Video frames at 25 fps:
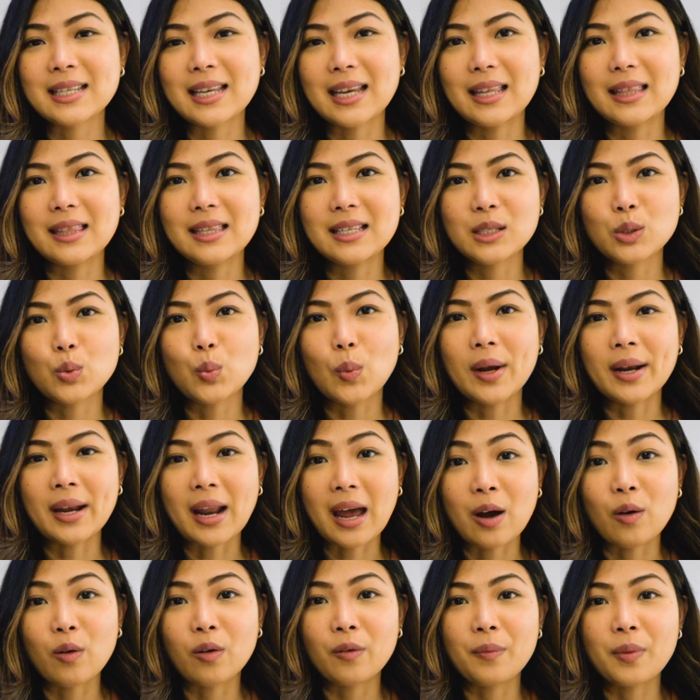get this one
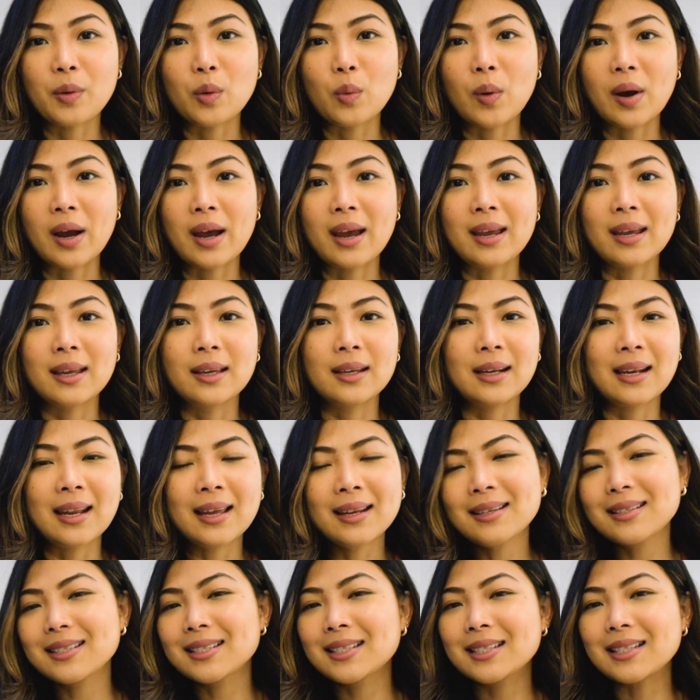out of the way.
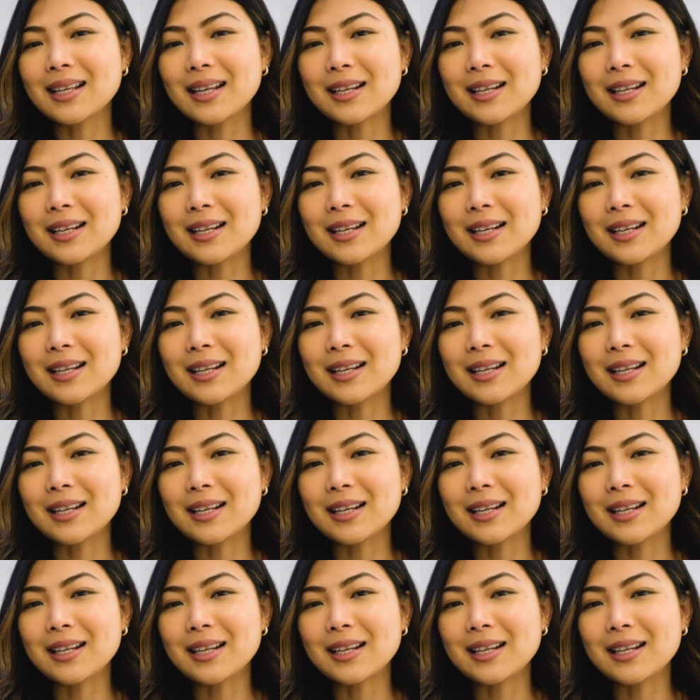Let's